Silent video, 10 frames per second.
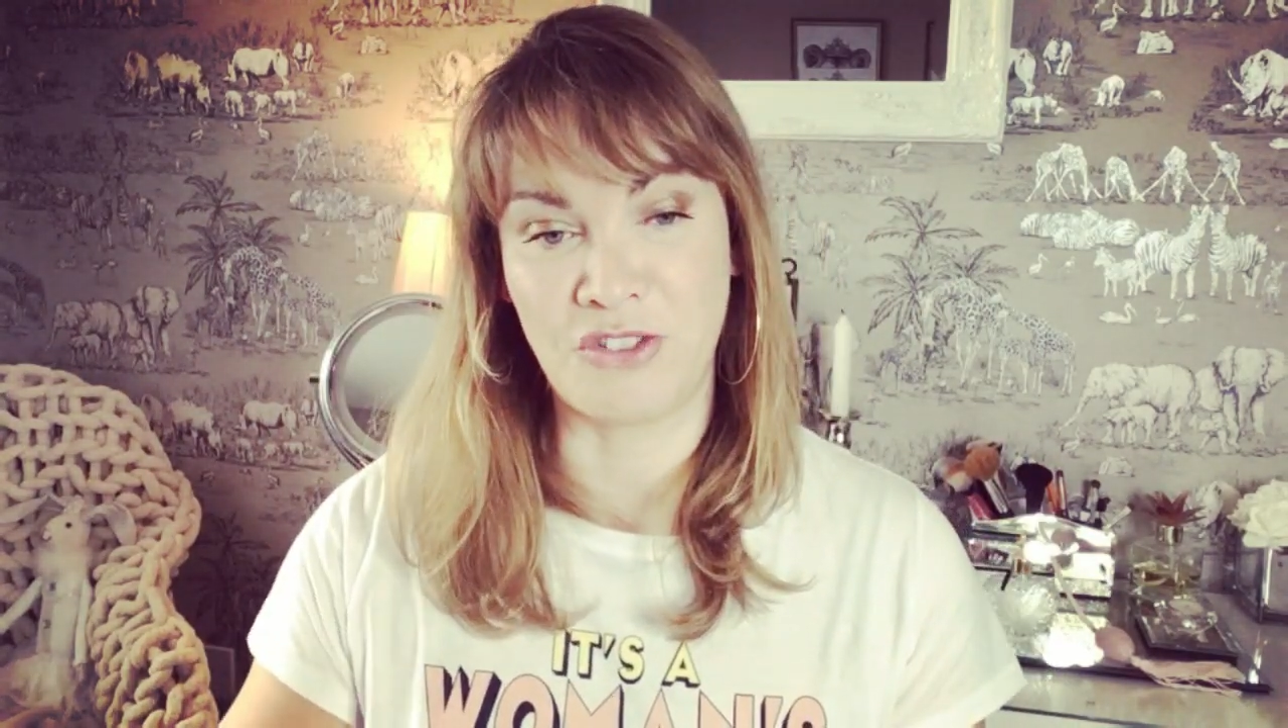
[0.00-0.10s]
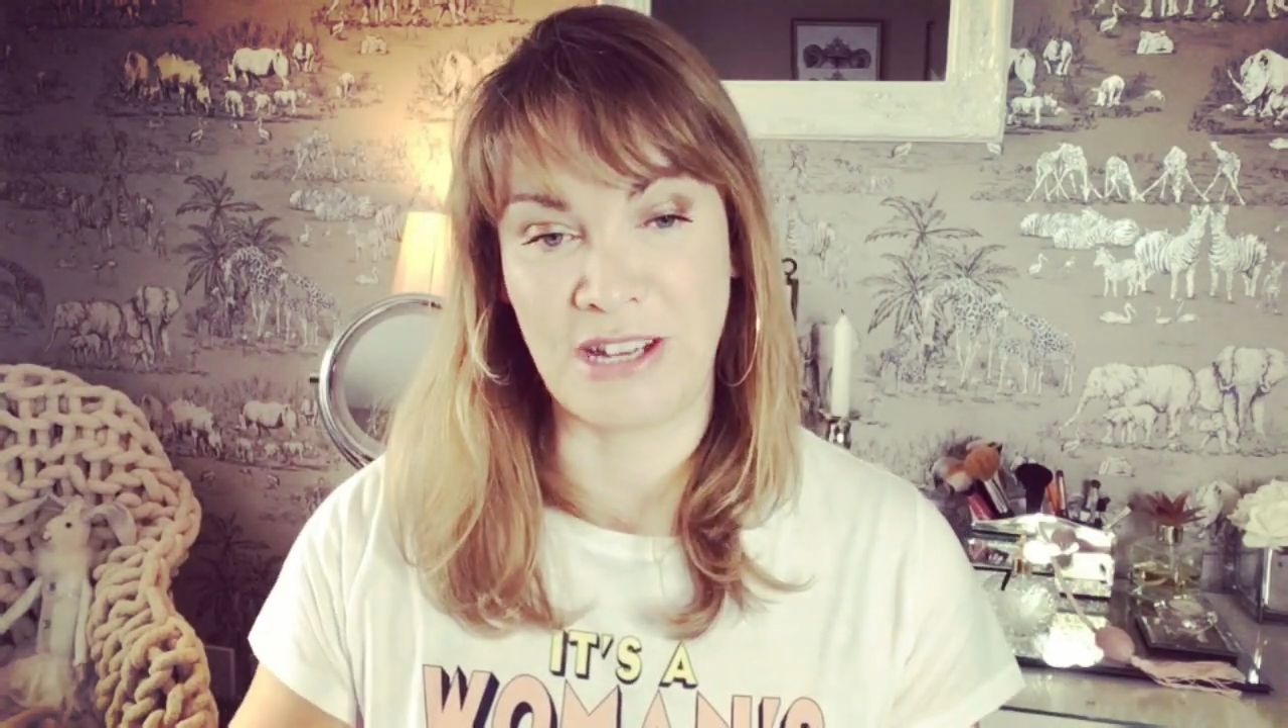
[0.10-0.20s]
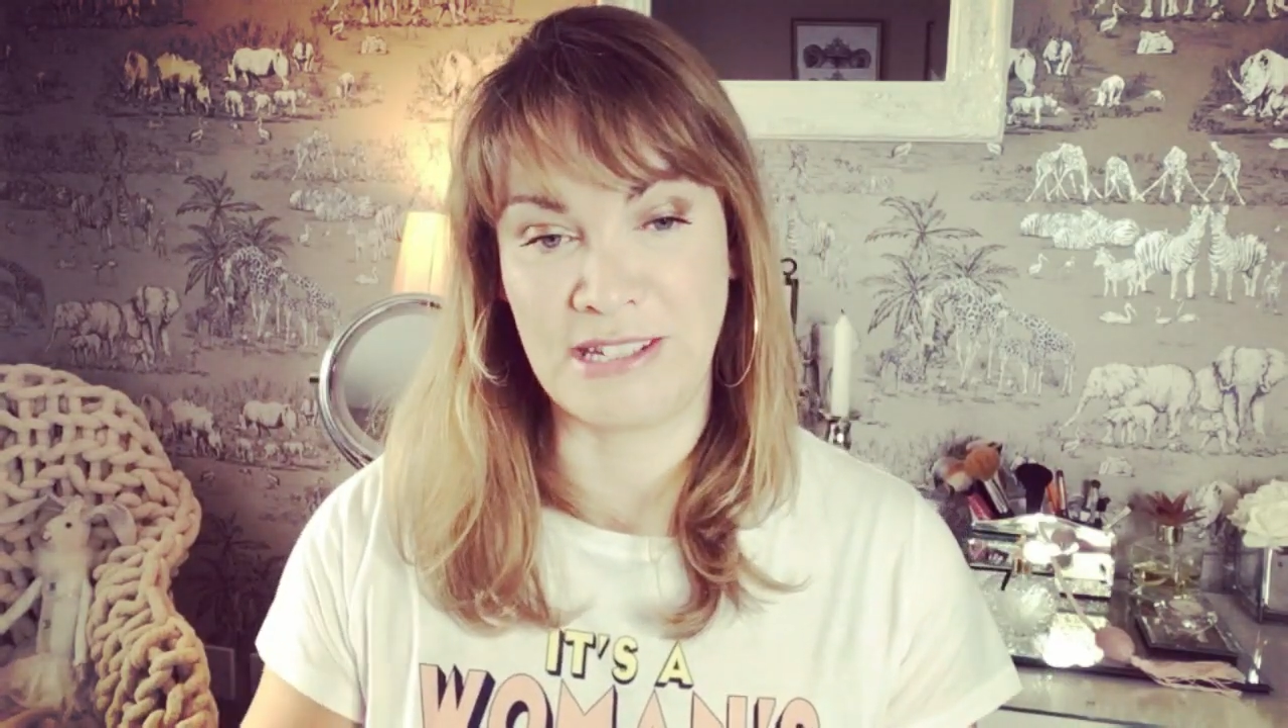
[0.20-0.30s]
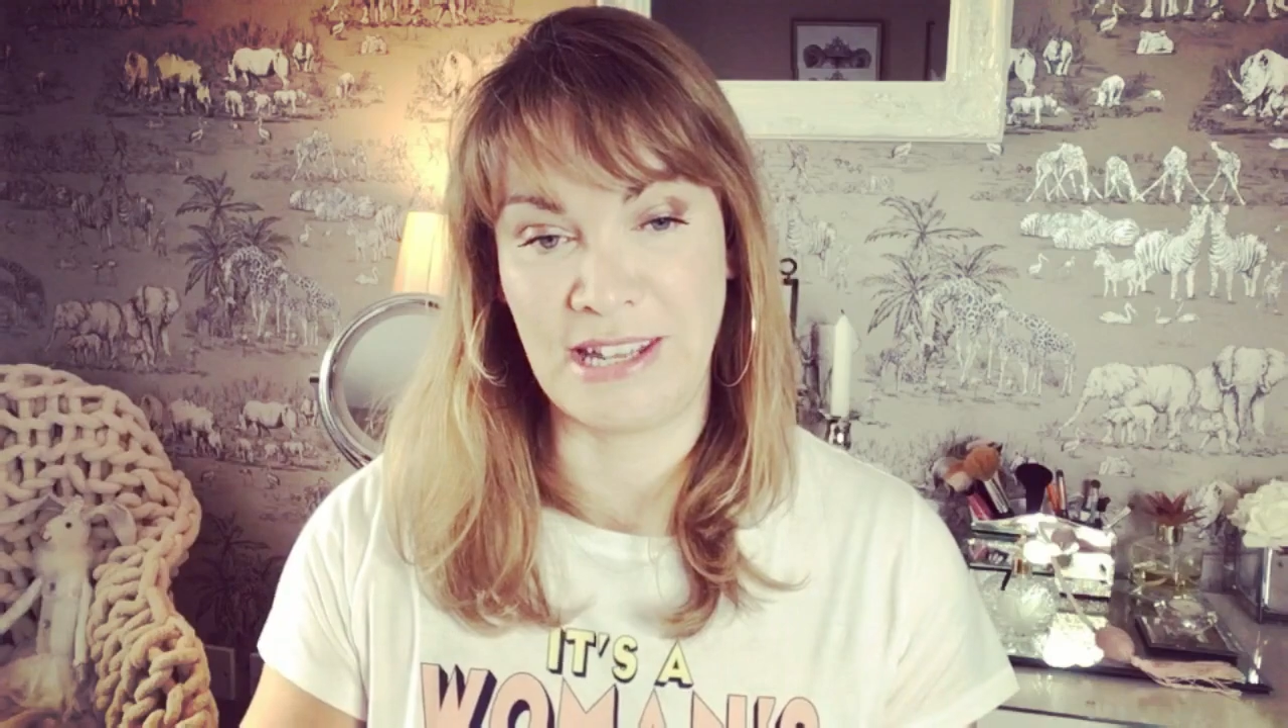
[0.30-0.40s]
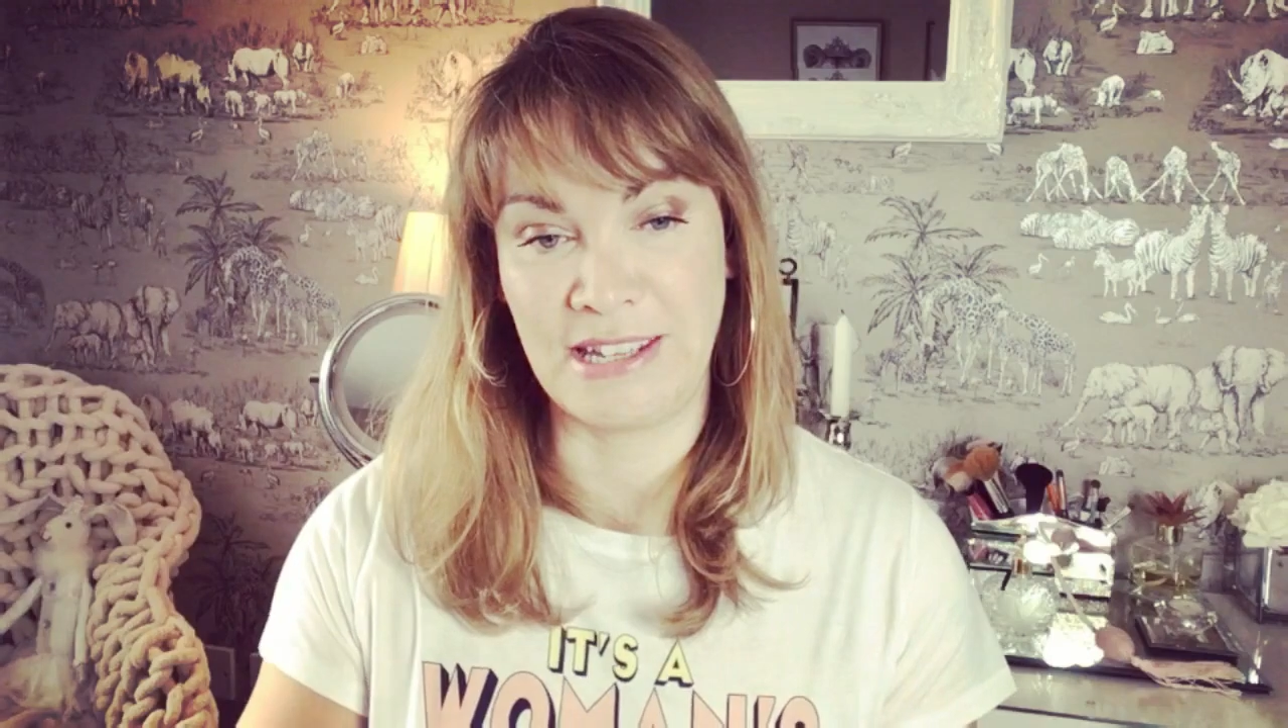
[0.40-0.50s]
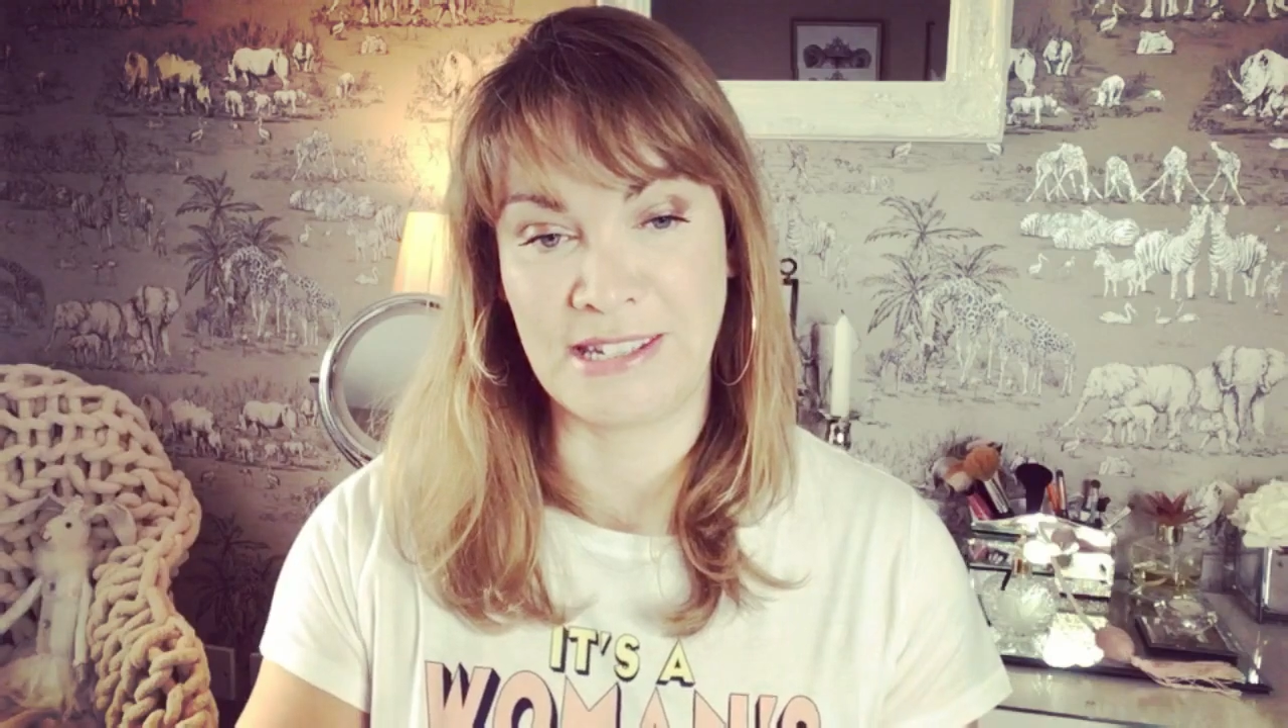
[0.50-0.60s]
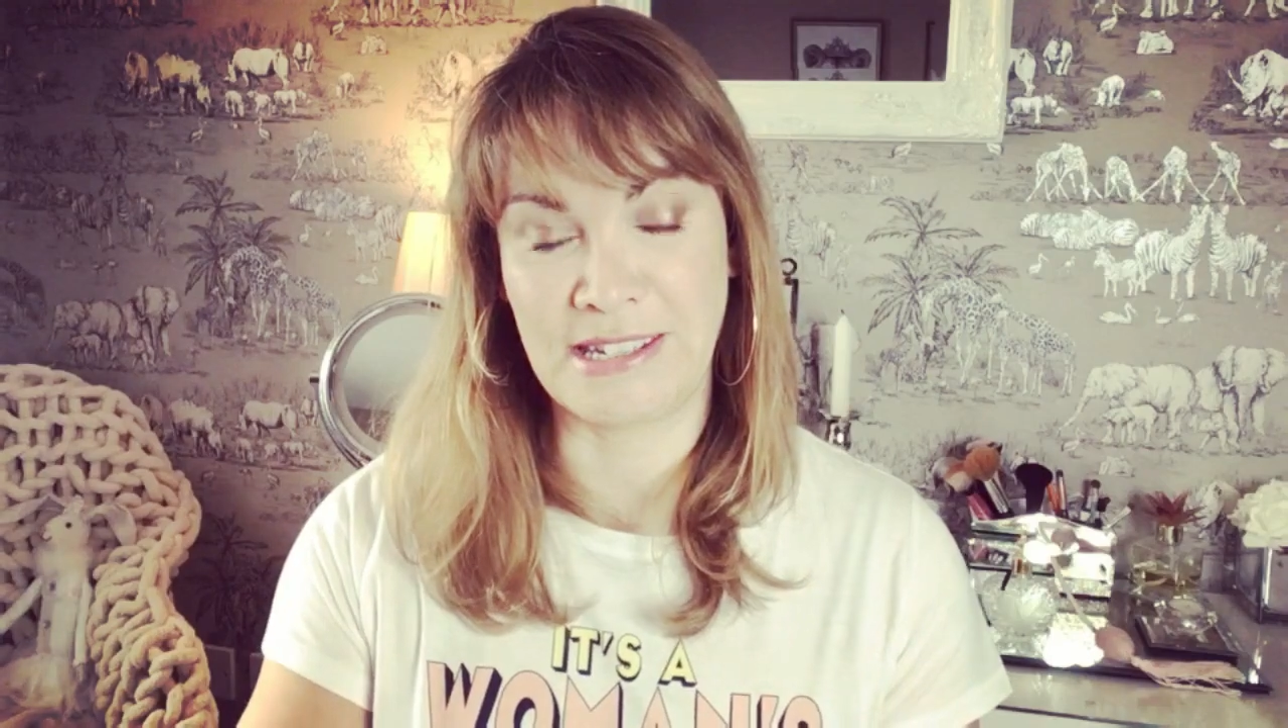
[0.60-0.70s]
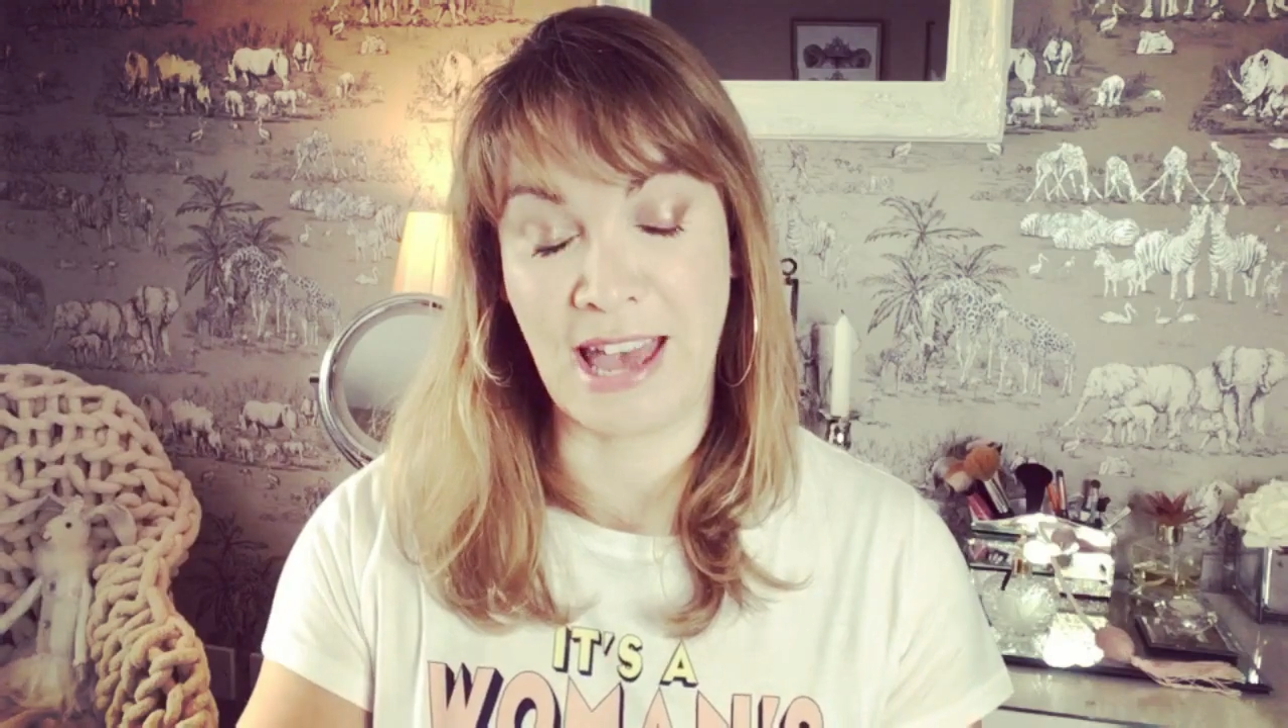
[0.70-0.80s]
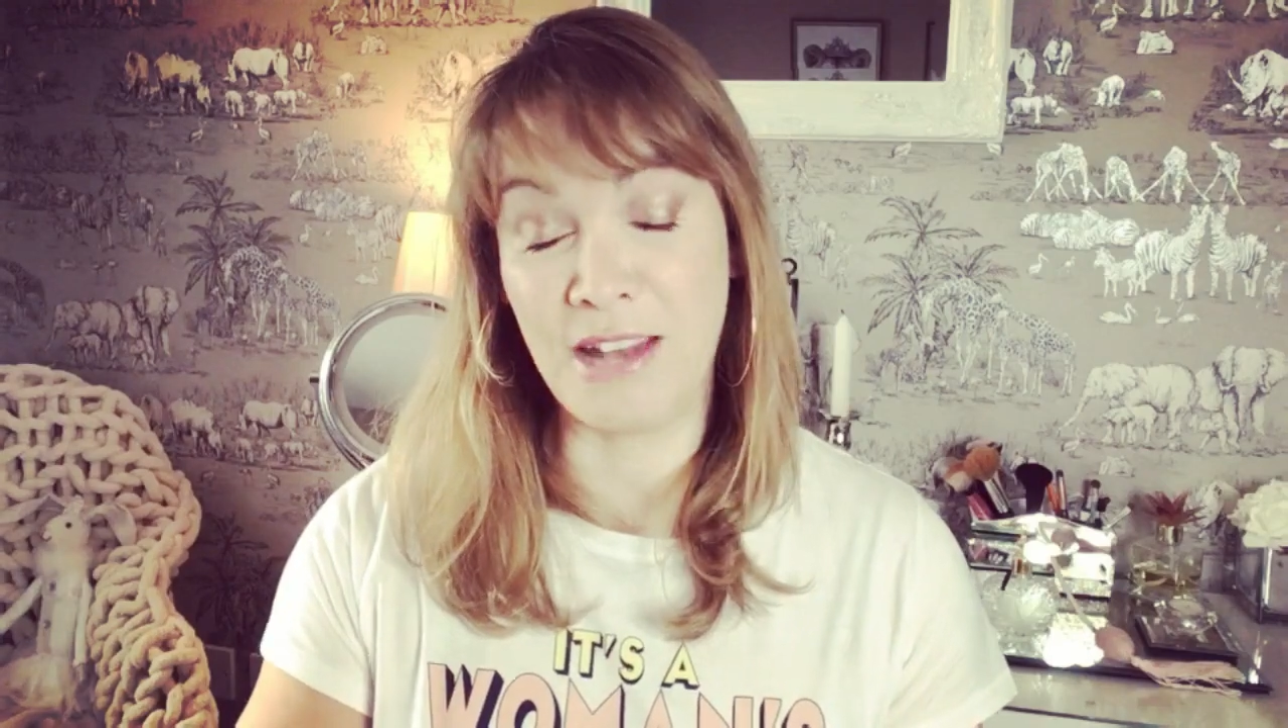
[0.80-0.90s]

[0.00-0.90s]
dresses